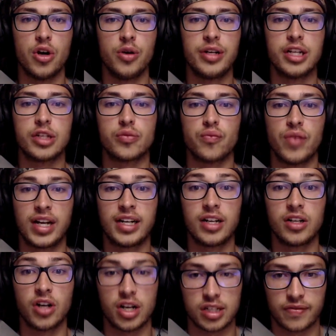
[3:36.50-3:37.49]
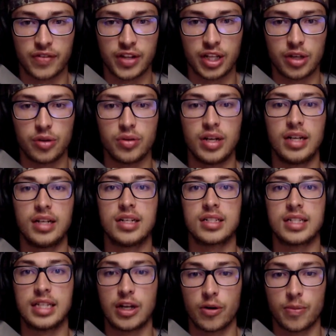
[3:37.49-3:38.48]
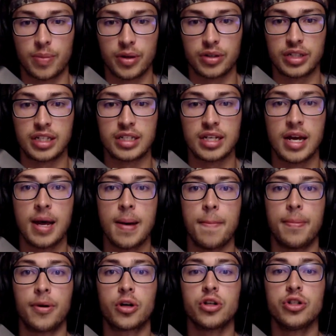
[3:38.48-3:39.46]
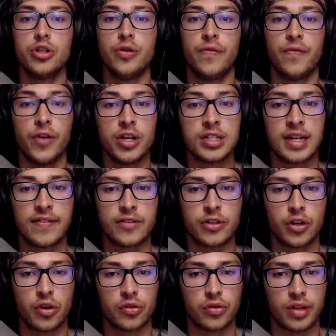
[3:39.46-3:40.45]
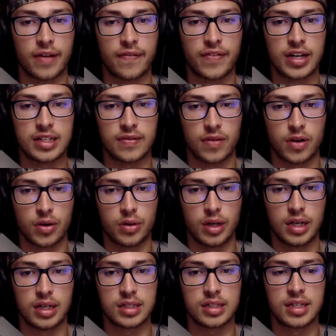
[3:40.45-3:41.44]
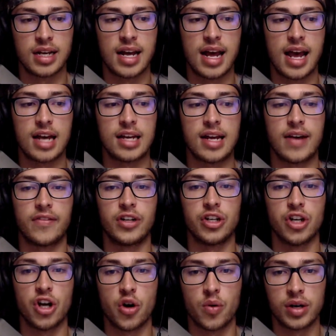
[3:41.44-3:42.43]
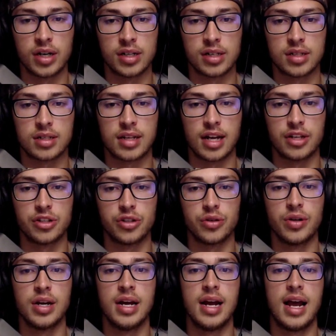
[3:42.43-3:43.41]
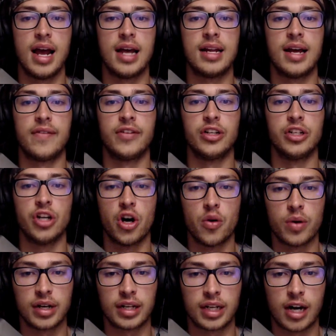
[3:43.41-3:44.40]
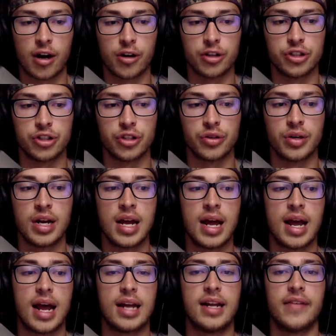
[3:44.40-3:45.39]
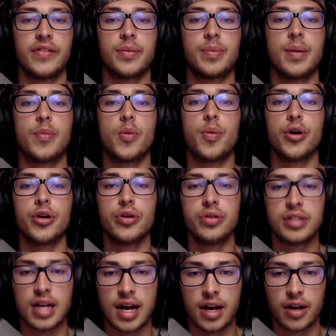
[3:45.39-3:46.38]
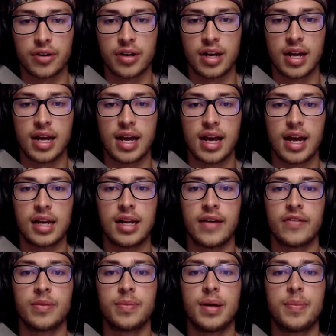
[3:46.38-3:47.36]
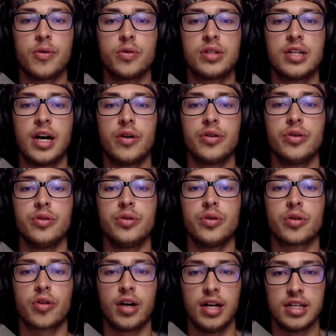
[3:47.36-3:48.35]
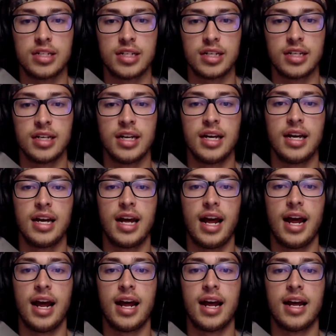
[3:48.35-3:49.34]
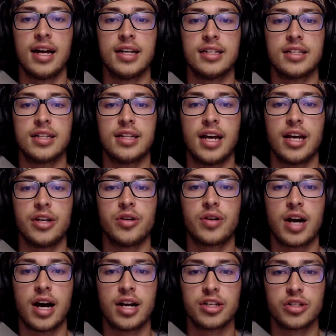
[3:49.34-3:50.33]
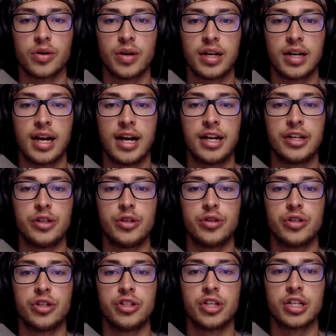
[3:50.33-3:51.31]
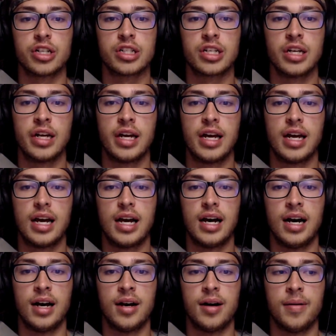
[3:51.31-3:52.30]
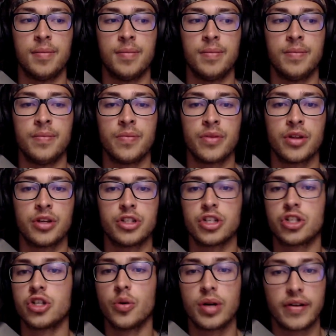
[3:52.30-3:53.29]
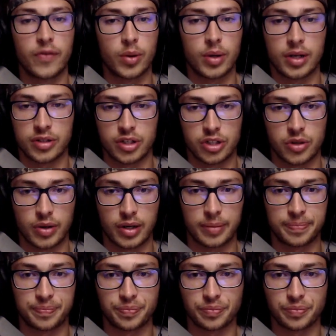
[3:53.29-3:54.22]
gets recognized for their uniqueness and their abilities, because you first have to go through that phase of loneliness and having no one understand you and having no one encourage you and having people put you down and having people tell you you're crazy and that you can't do it and you should just do what everyone else is doing.